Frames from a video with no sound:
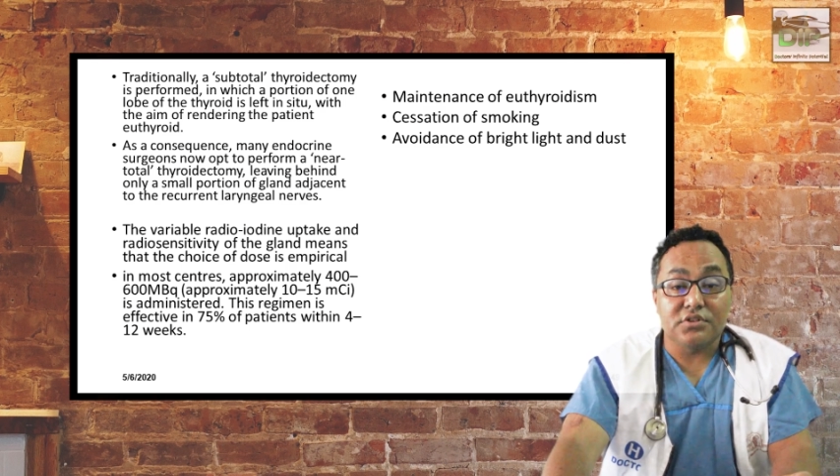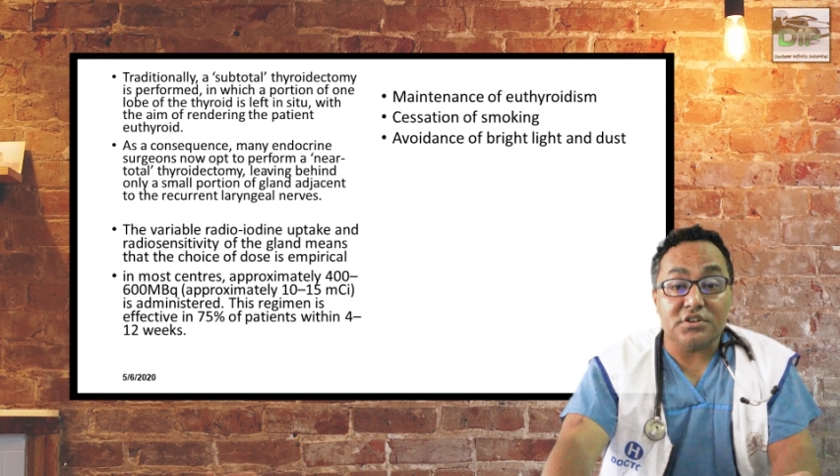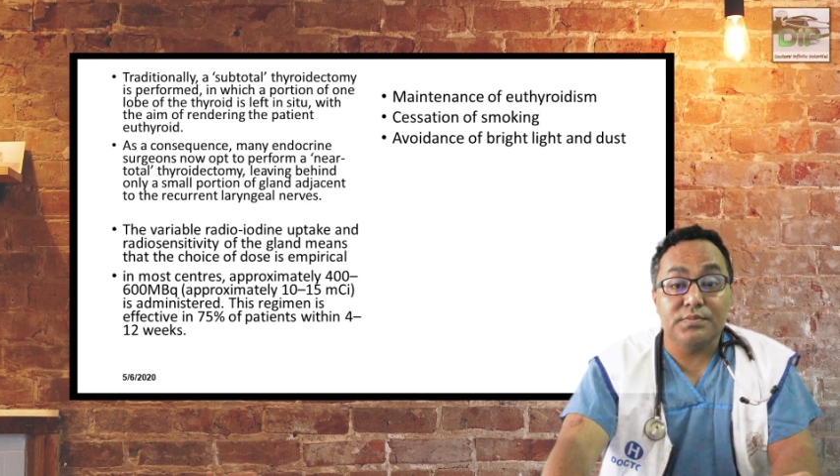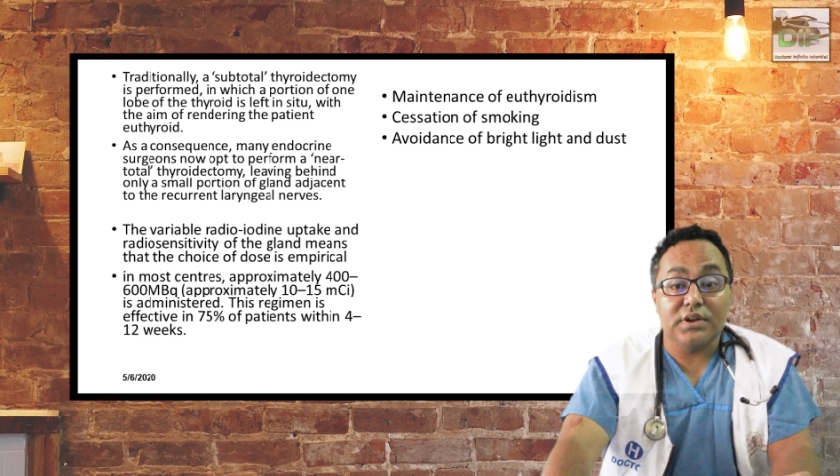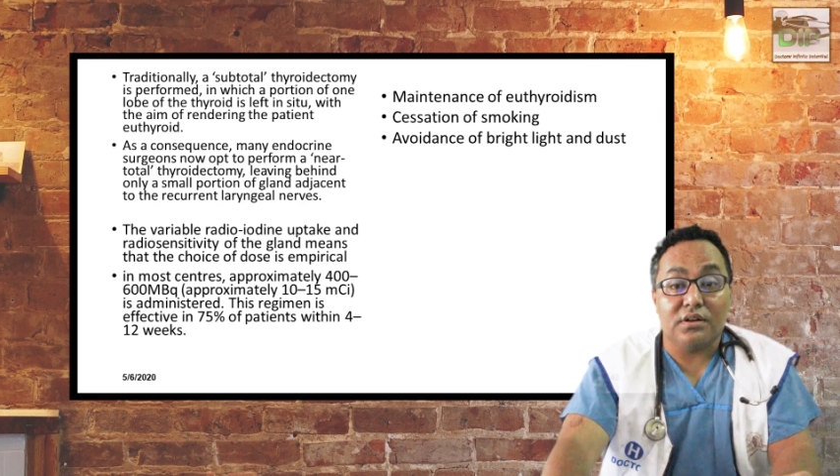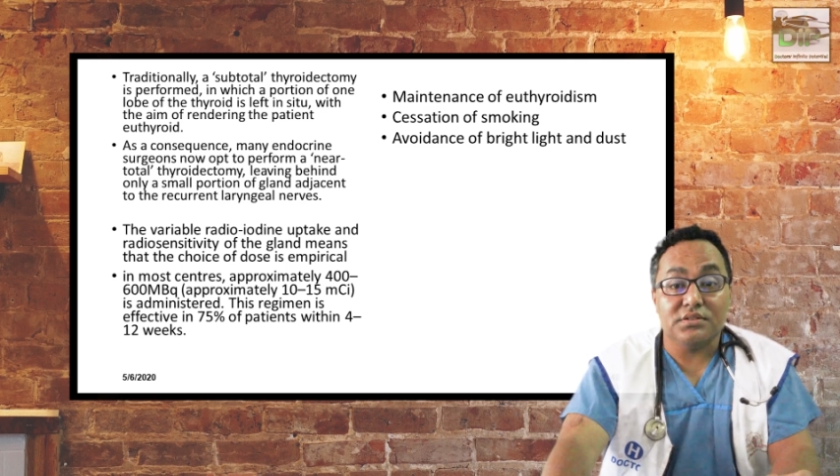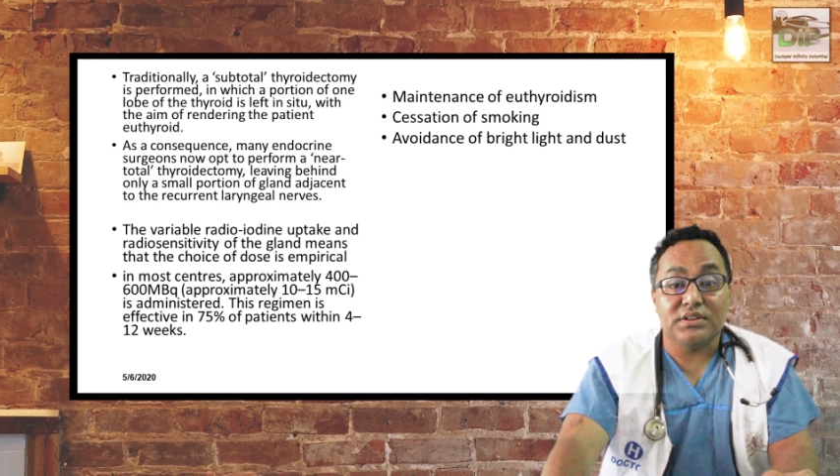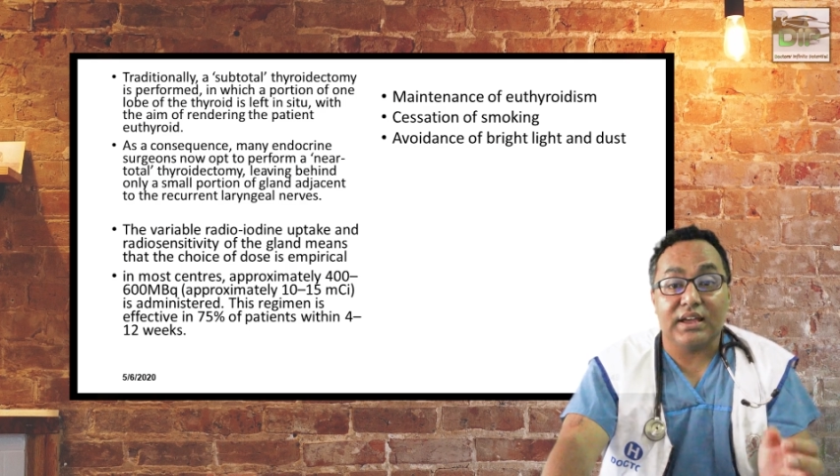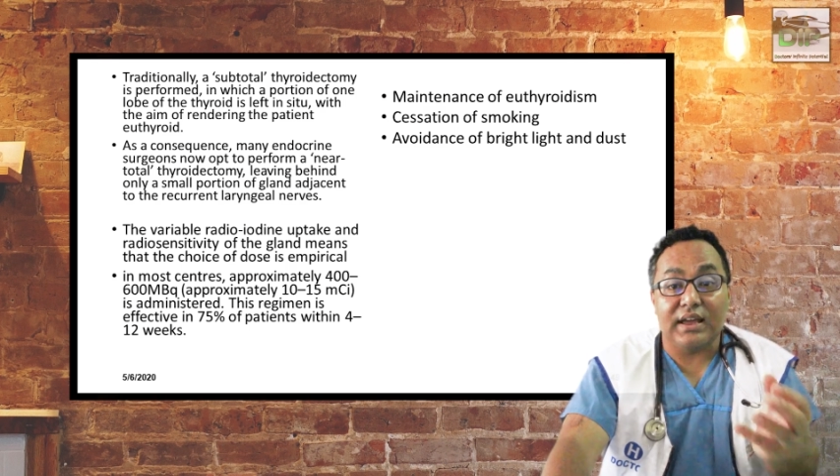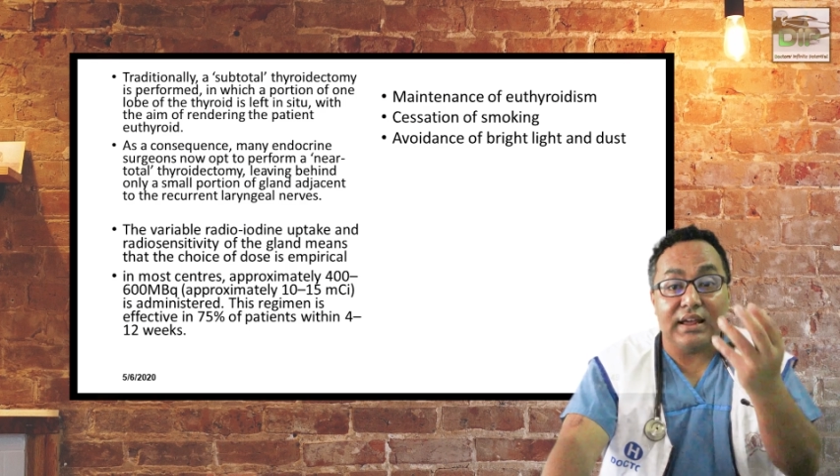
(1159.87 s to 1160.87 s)
dust because
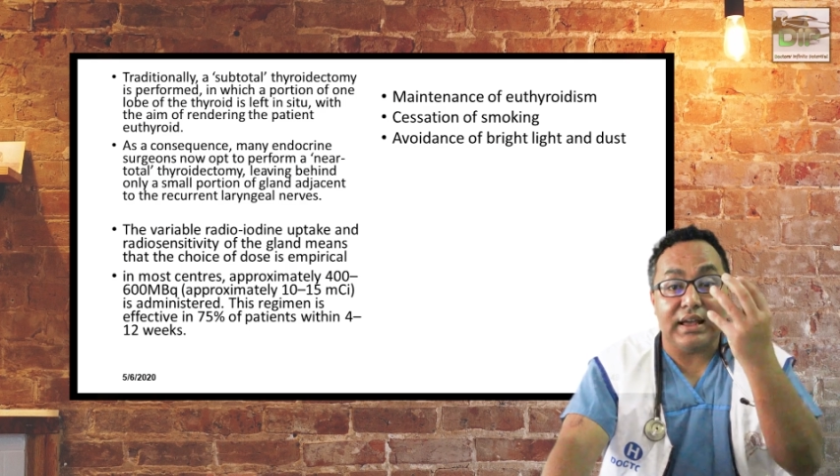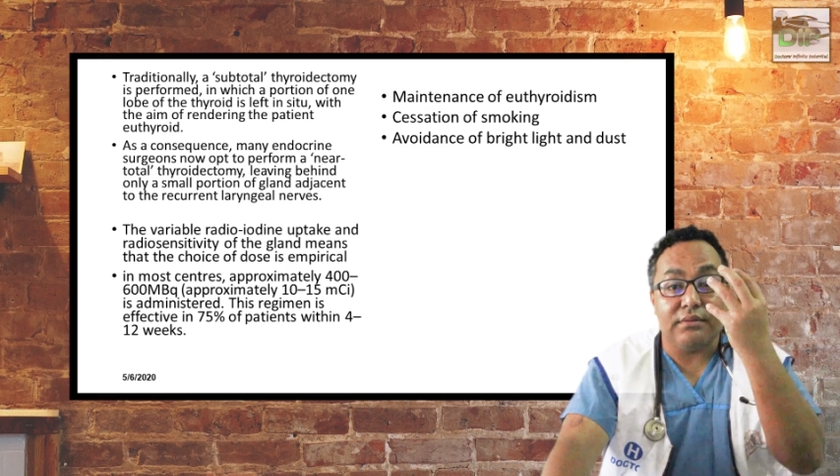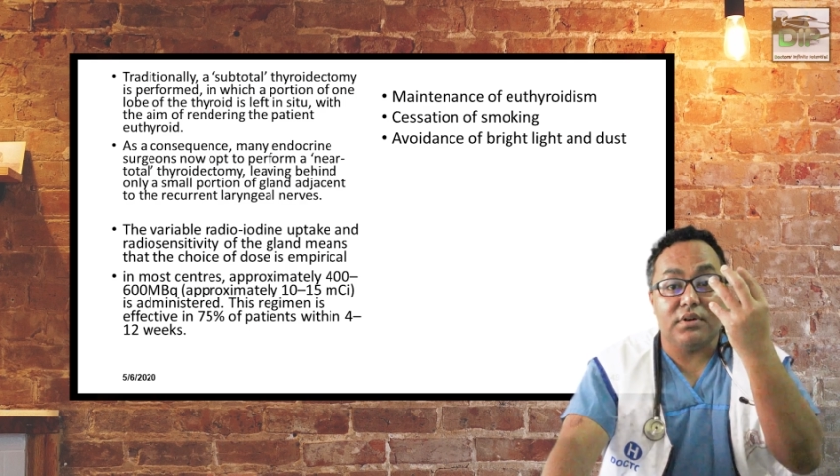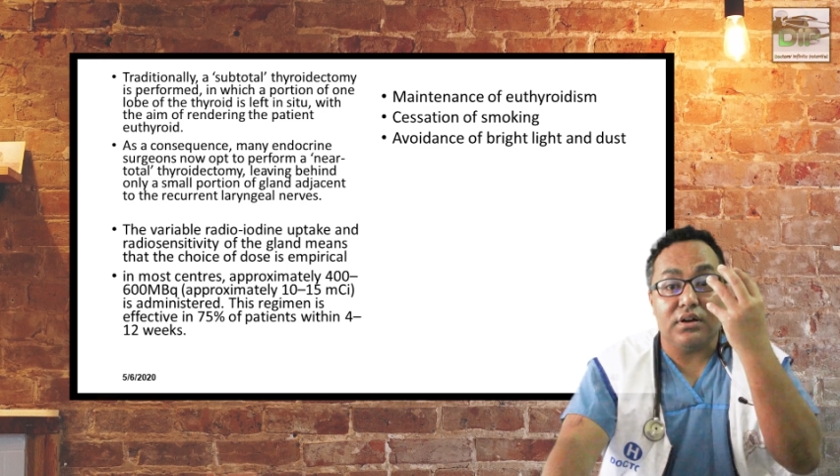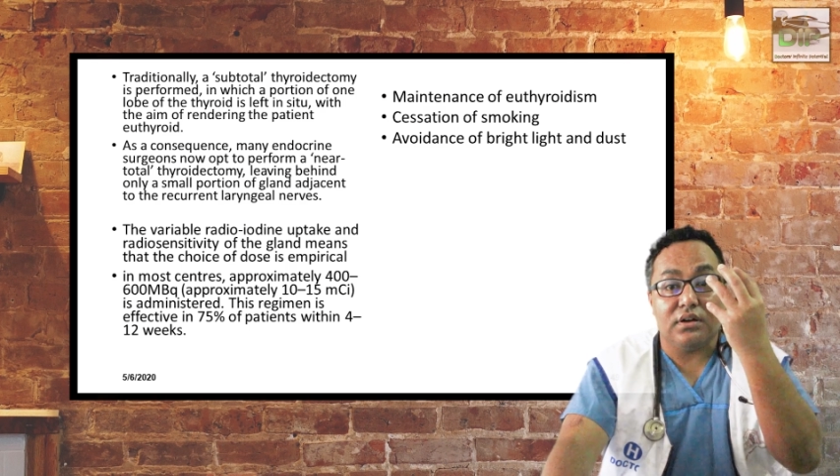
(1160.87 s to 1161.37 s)
they can have